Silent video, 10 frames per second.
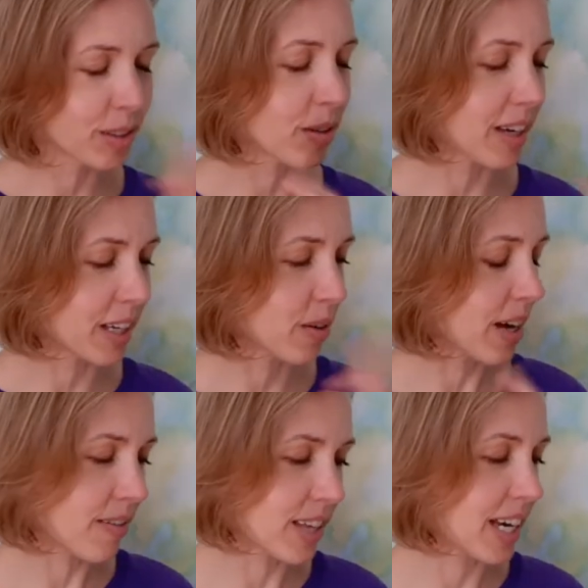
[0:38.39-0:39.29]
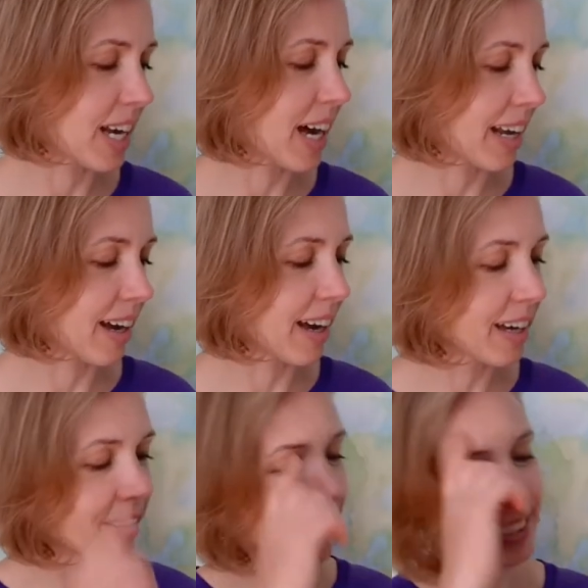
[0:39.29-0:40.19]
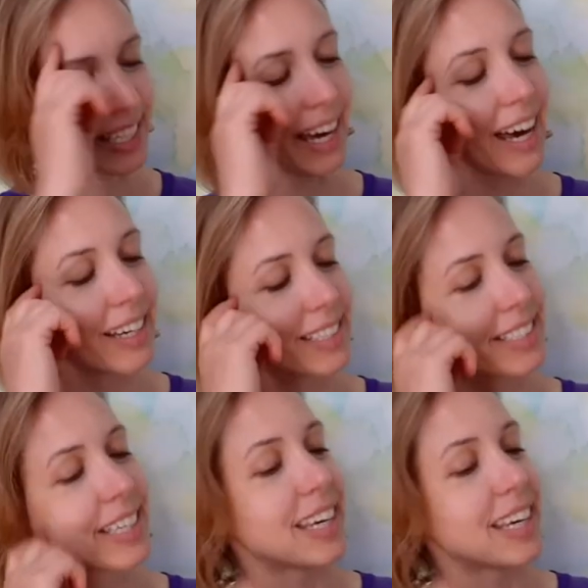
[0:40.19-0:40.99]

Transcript: so that you have that eye to eye contact.